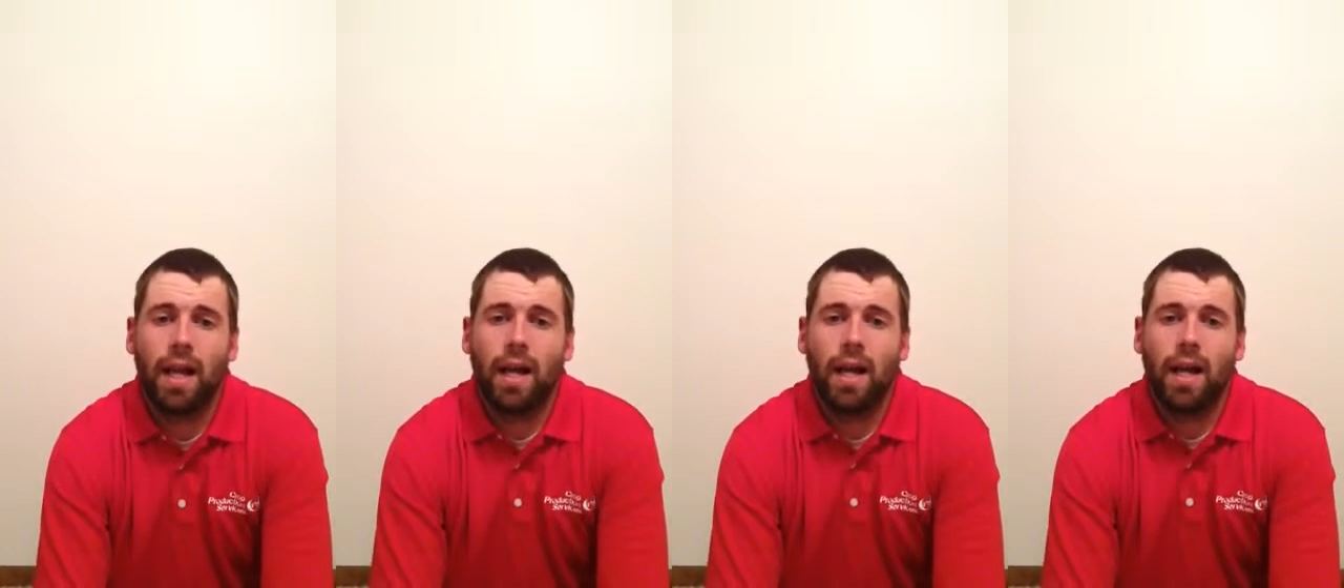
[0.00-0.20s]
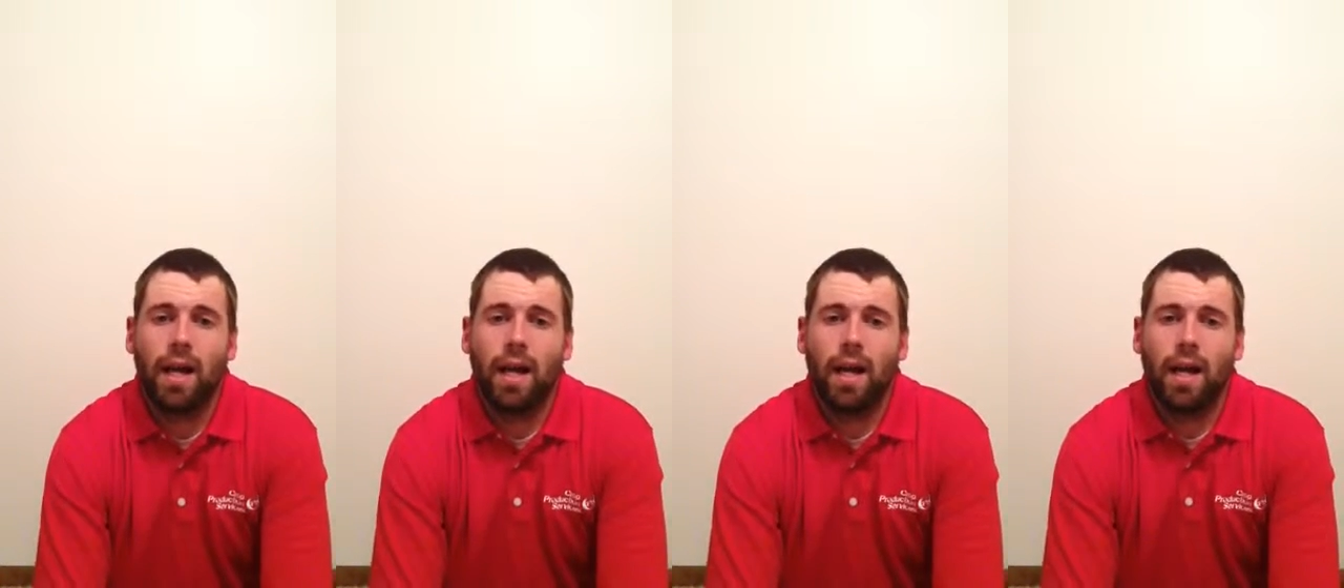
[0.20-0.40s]

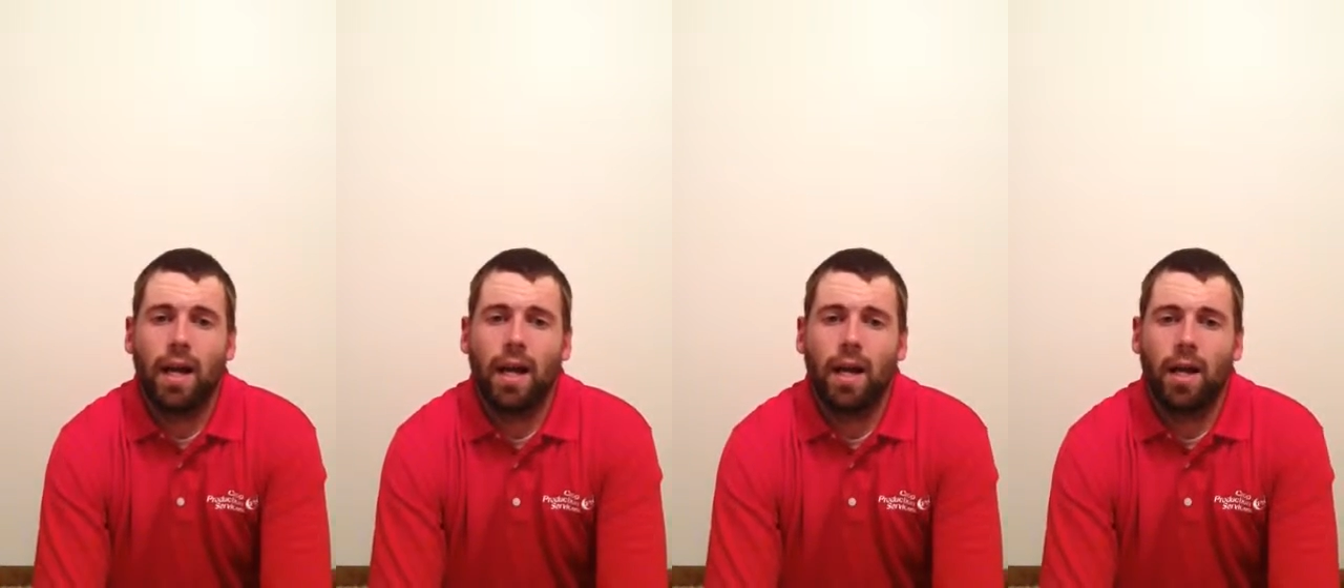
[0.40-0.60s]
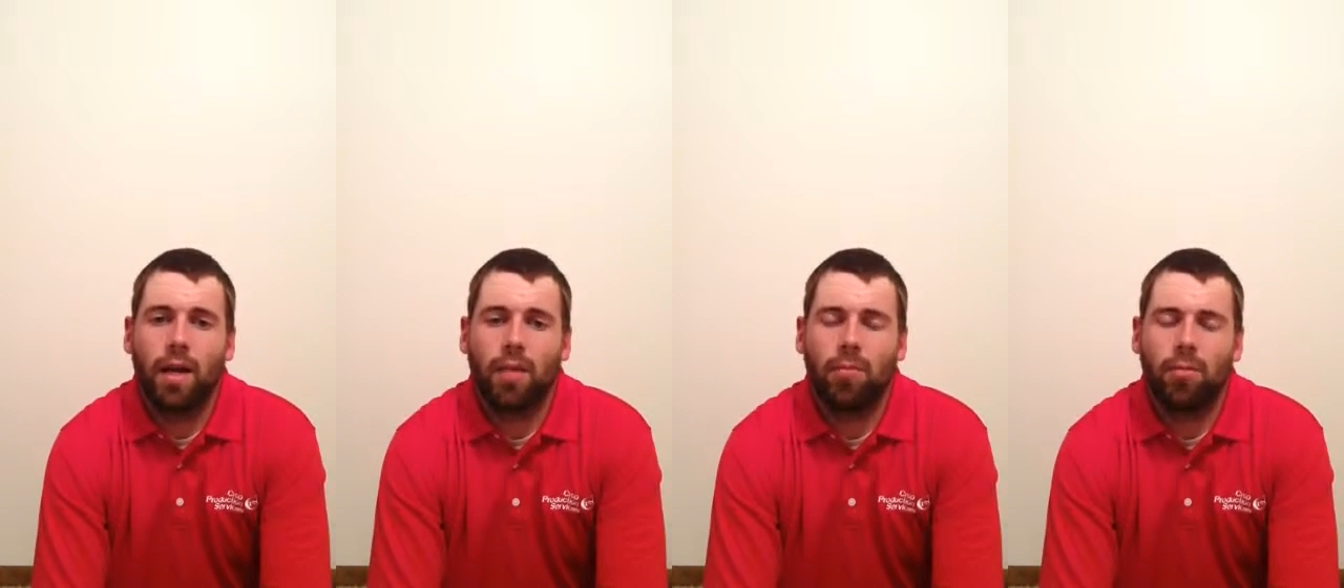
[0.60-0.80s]

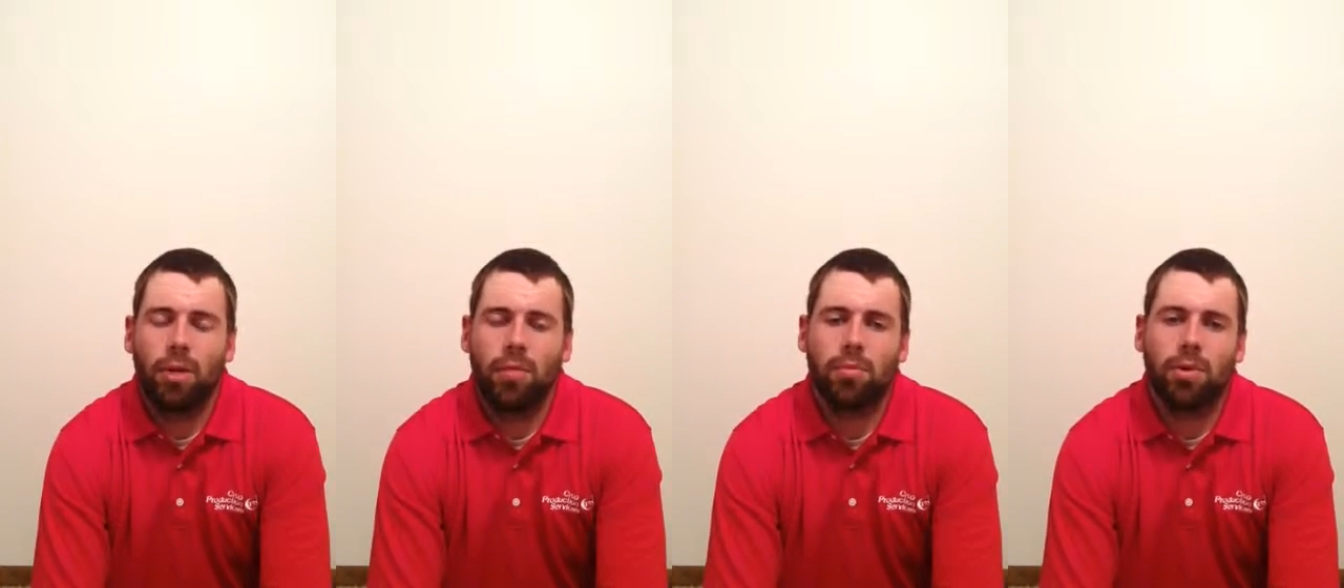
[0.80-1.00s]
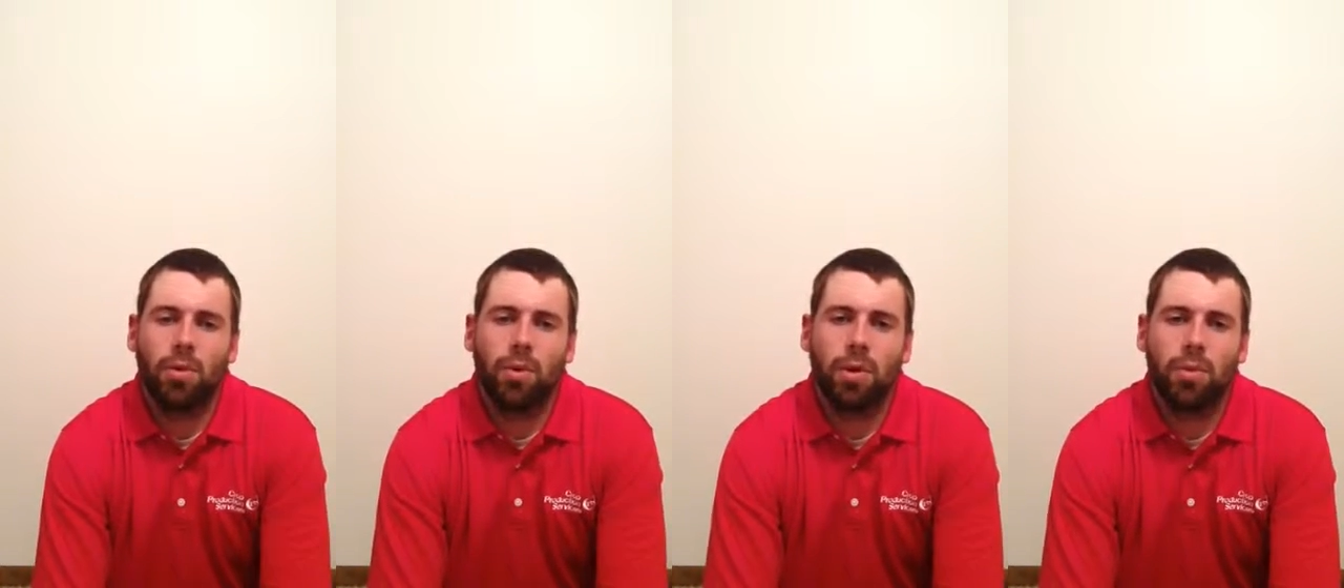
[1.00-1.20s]
I
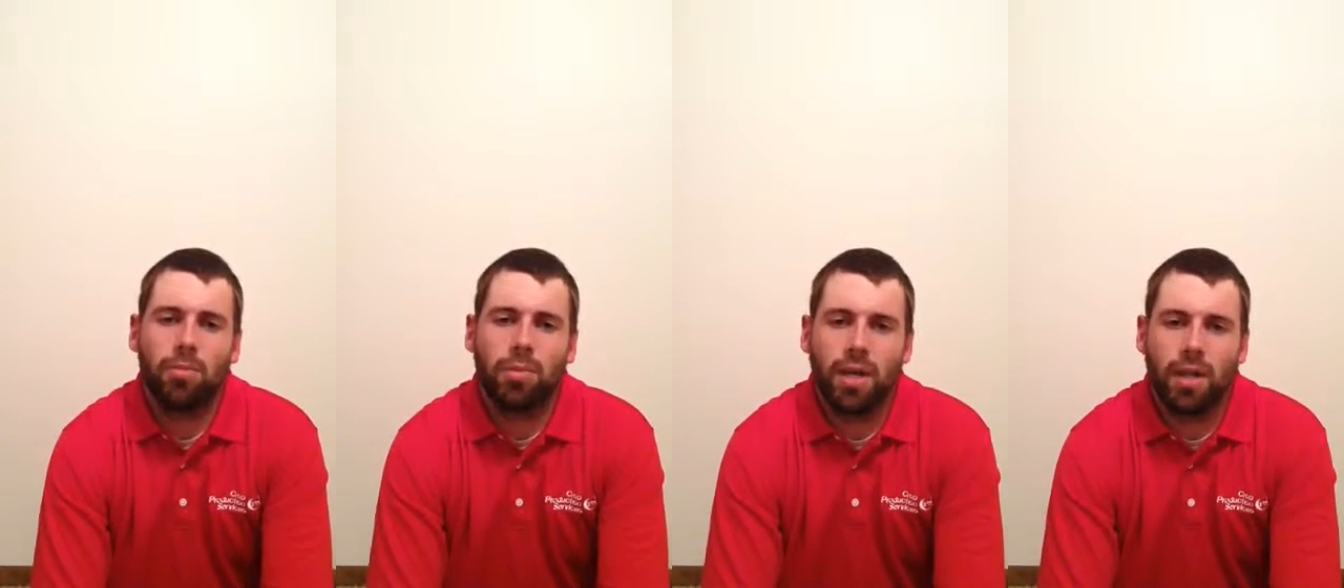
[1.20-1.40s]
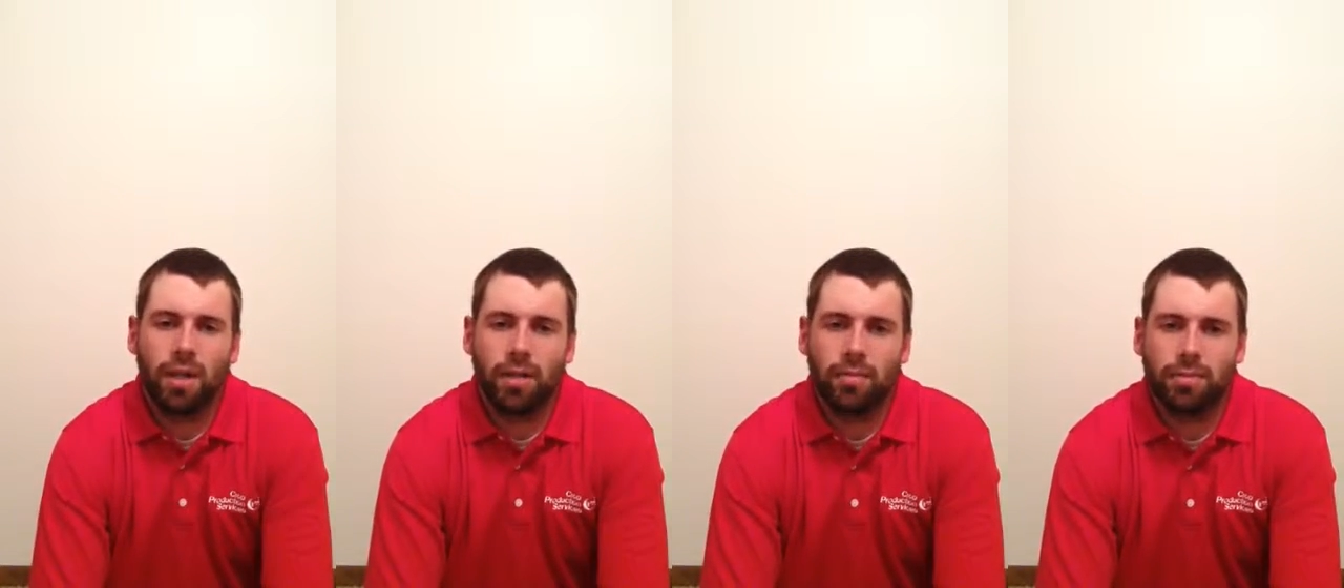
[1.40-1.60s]
made my way
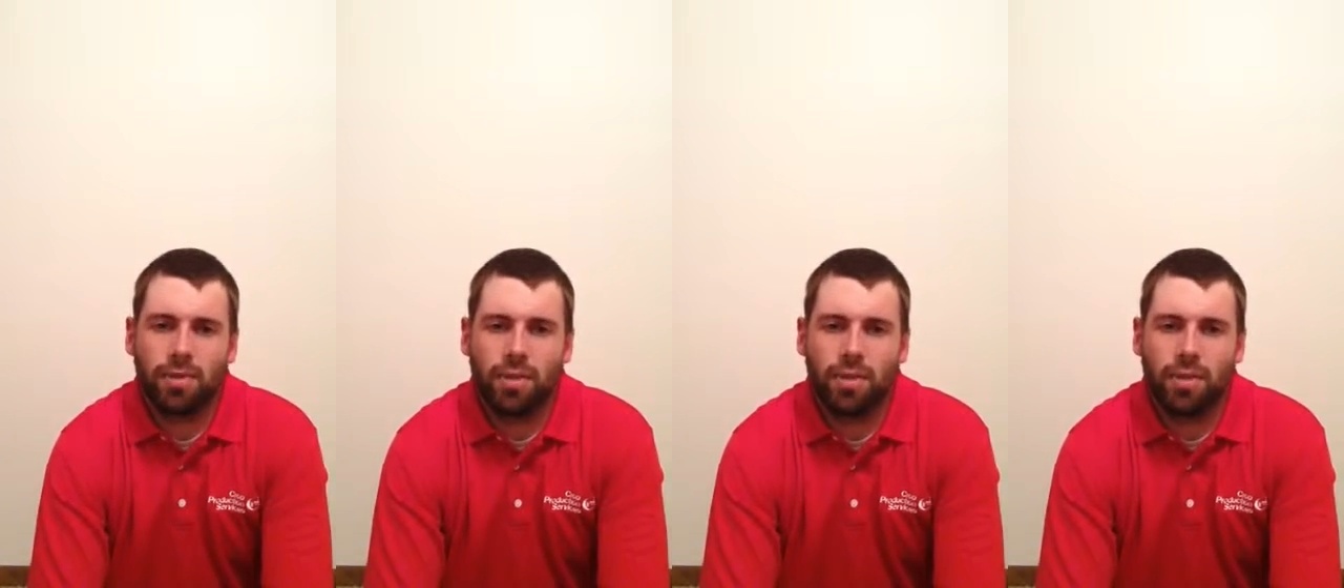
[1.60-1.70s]
back up